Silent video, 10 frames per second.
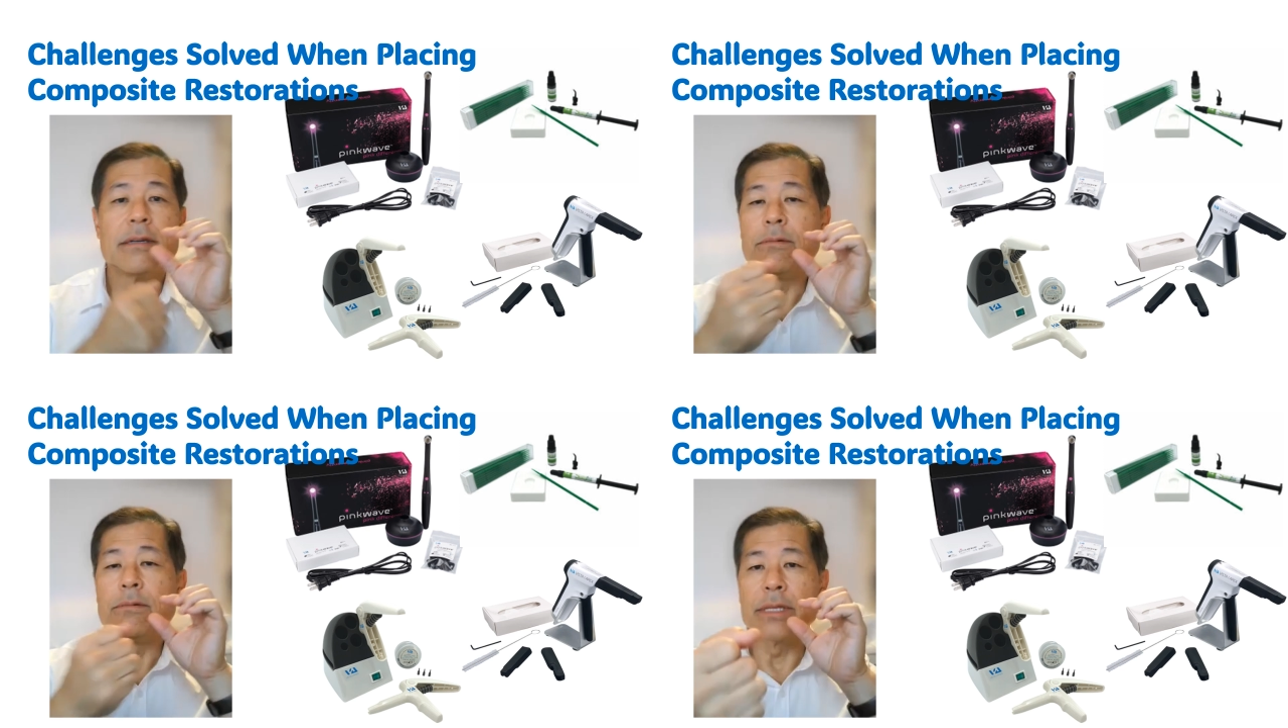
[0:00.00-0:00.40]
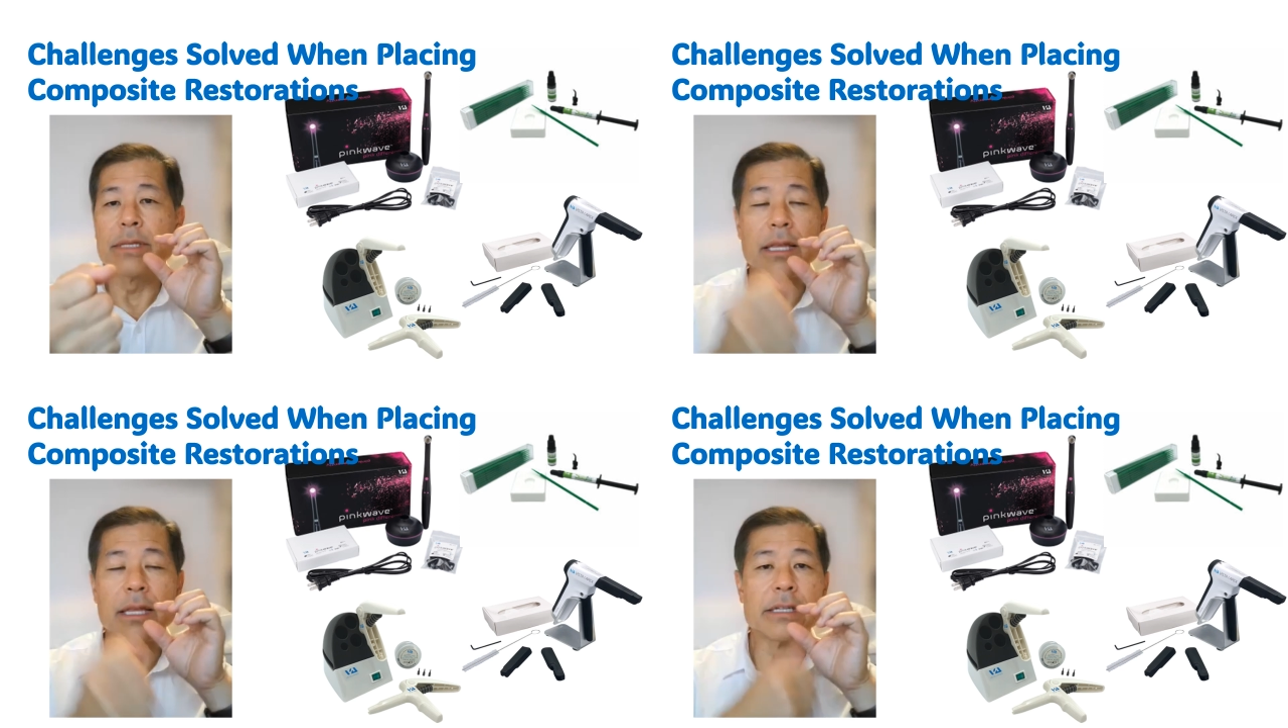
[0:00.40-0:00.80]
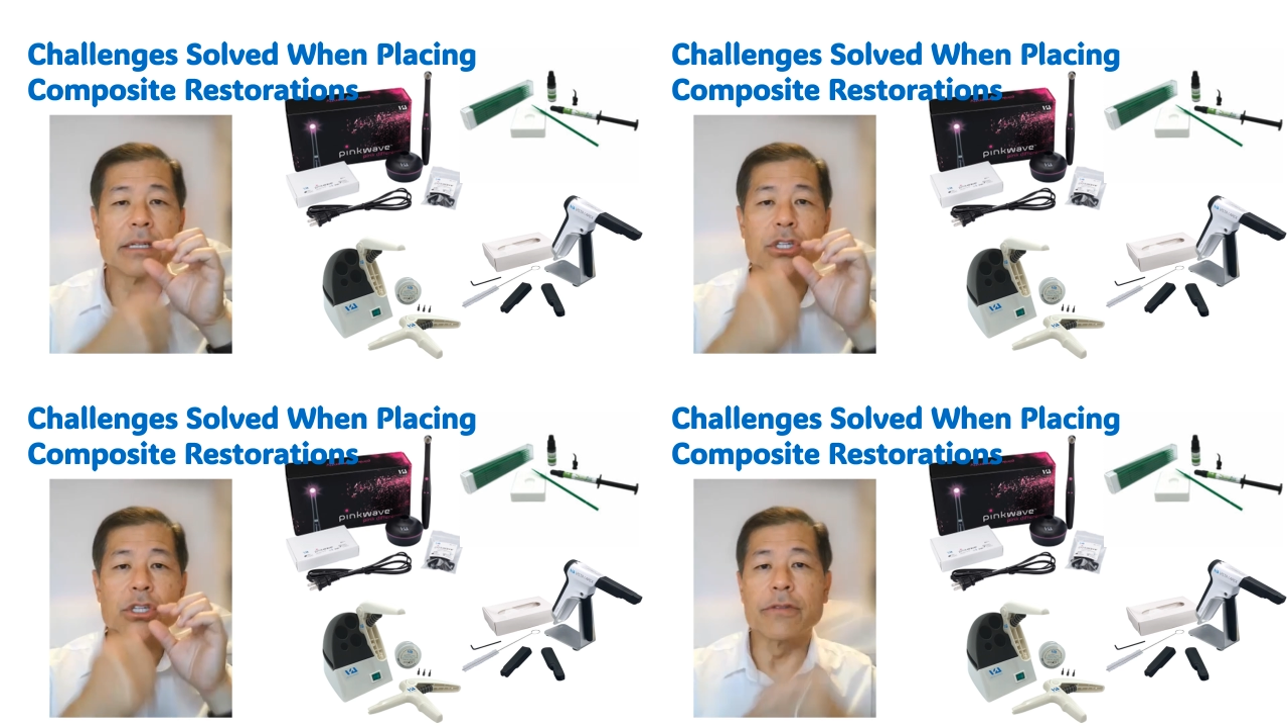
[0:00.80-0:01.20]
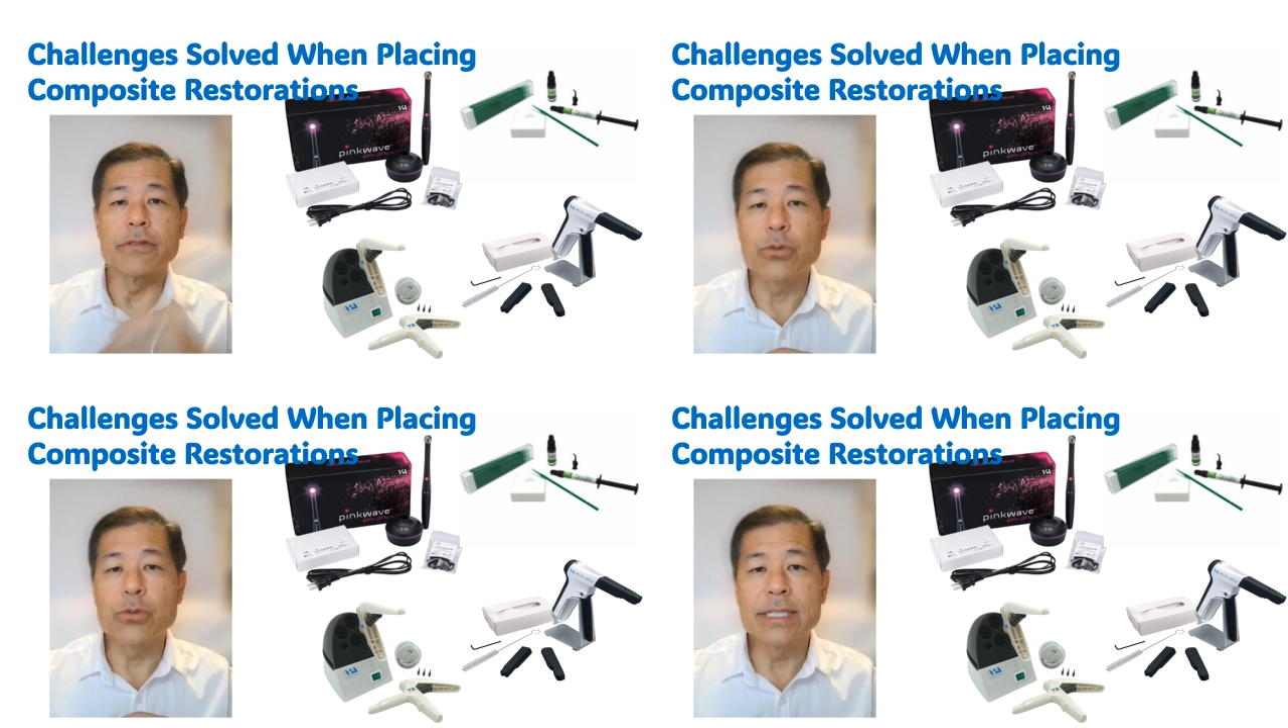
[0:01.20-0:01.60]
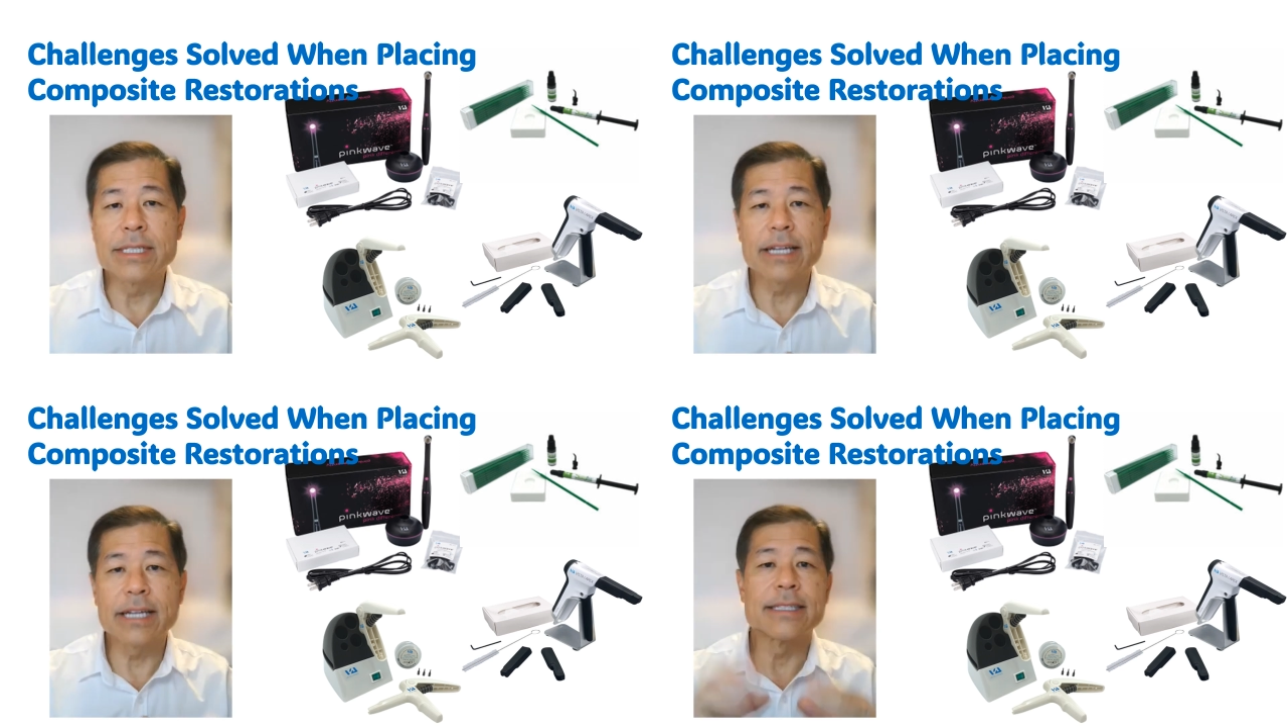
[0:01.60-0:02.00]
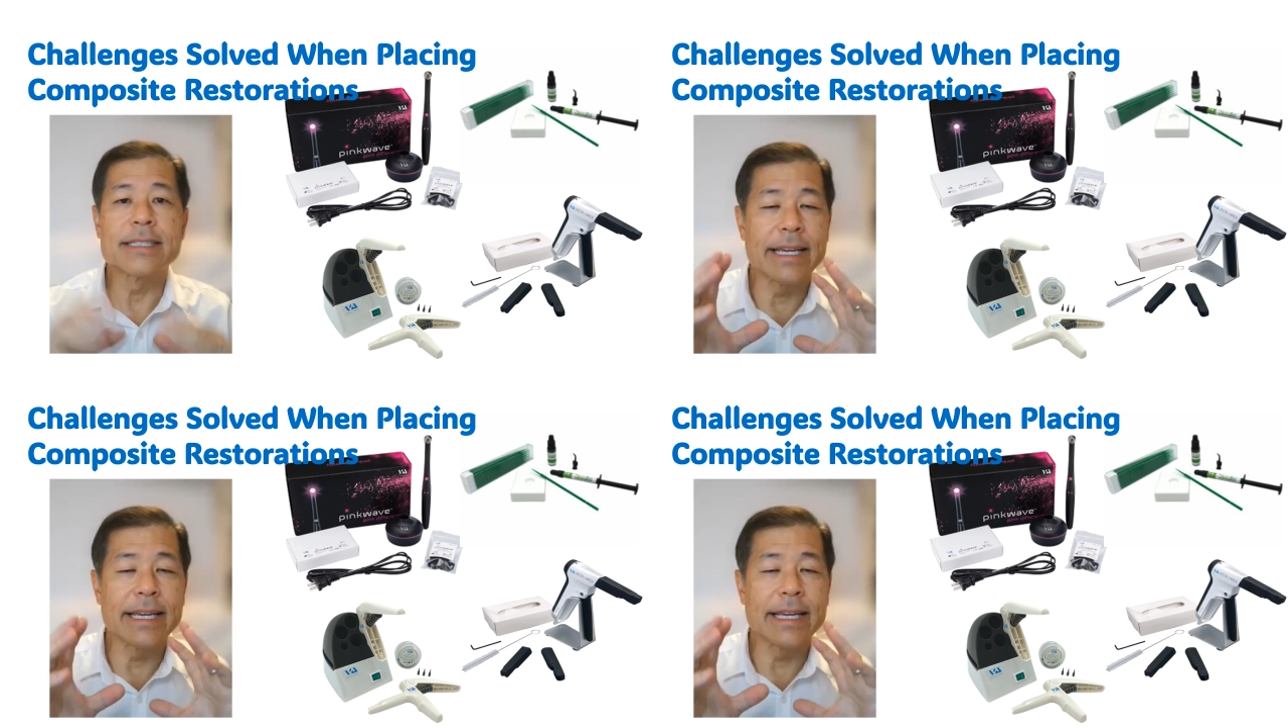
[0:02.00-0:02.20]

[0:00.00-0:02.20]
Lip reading: with that lens, cure it for 20 seconds,